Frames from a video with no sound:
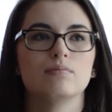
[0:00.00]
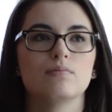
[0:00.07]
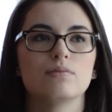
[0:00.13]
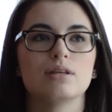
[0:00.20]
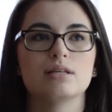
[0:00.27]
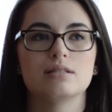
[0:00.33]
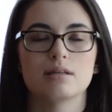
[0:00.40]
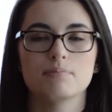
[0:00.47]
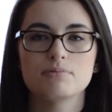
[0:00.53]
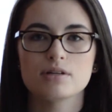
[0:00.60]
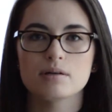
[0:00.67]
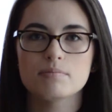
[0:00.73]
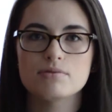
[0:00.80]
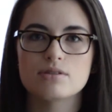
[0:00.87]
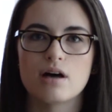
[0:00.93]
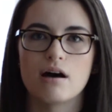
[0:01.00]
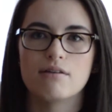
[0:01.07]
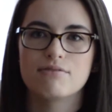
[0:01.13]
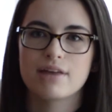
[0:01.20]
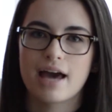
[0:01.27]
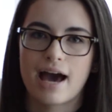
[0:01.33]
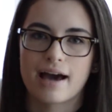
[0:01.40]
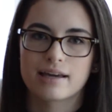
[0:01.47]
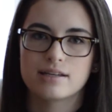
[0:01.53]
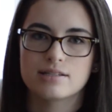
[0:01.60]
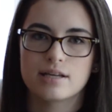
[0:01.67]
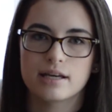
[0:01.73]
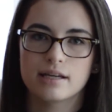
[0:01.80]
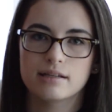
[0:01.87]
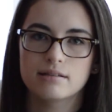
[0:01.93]
The symptoms of the
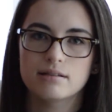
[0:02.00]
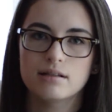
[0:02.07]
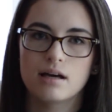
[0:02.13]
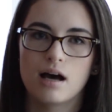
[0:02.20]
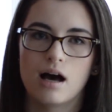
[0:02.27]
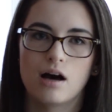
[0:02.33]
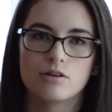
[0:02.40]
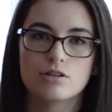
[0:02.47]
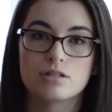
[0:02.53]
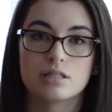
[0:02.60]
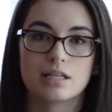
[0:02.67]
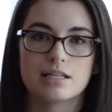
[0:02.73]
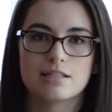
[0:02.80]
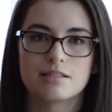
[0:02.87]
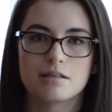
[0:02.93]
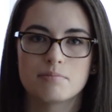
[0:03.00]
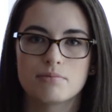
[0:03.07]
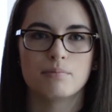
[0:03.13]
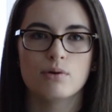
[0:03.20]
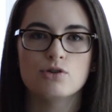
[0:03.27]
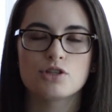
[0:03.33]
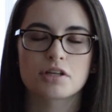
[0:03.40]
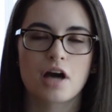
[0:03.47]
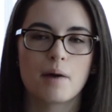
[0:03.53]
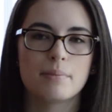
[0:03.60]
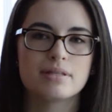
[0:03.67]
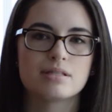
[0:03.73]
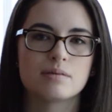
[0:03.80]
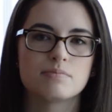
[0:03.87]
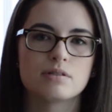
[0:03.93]
Accutane, I'll just list them, but most of the
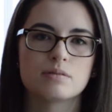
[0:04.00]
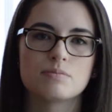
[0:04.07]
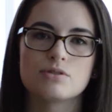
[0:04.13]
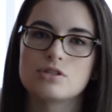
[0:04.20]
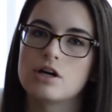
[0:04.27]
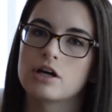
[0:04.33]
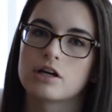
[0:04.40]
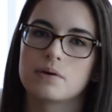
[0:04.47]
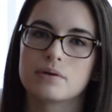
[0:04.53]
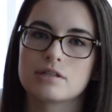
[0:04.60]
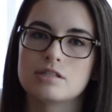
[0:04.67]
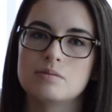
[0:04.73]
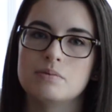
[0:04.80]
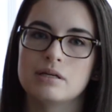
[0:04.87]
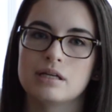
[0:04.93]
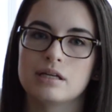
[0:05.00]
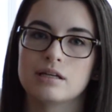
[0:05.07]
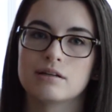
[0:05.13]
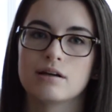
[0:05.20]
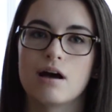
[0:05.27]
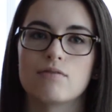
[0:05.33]
common symptoms are going to be,